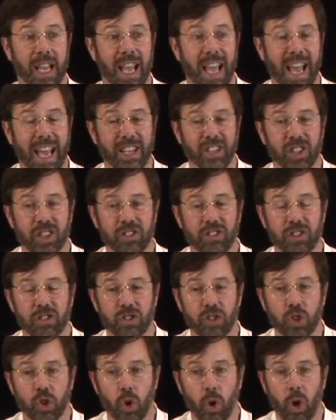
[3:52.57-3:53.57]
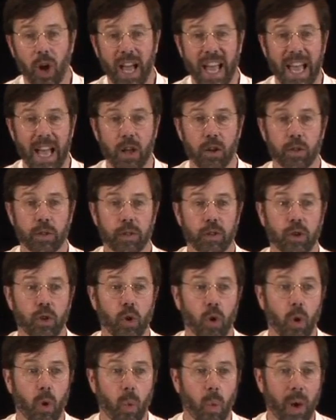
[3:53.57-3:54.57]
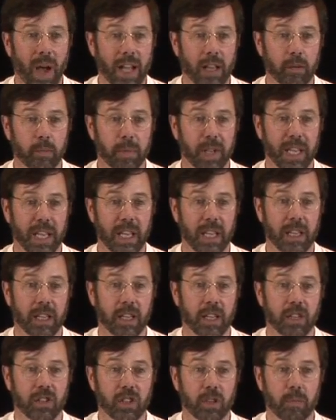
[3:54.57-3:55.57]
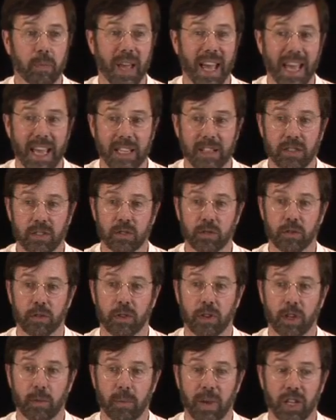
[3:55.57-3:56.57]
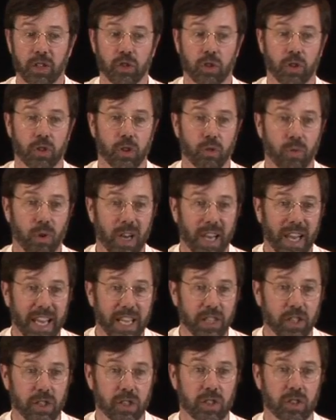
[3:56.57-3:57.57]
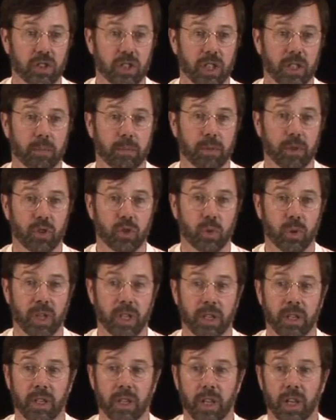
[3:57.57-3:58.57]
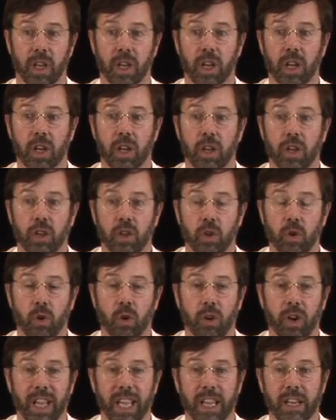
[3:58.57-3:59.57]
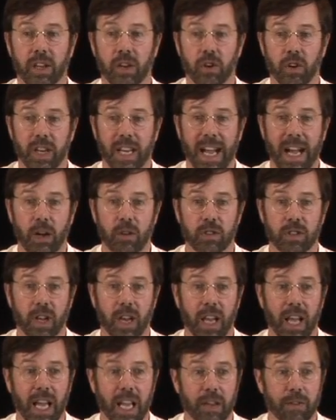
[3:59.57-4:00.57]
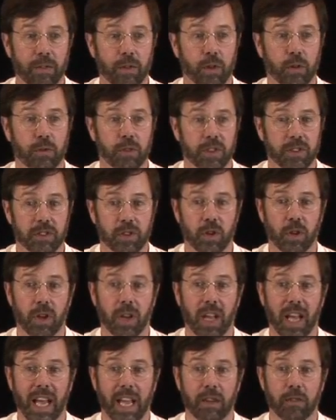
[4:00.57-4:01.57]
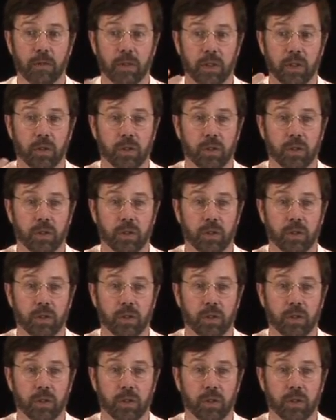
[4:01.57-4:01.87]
And just as your health, your well-being depends very much on the relationship between your inner and outer life, your physical life and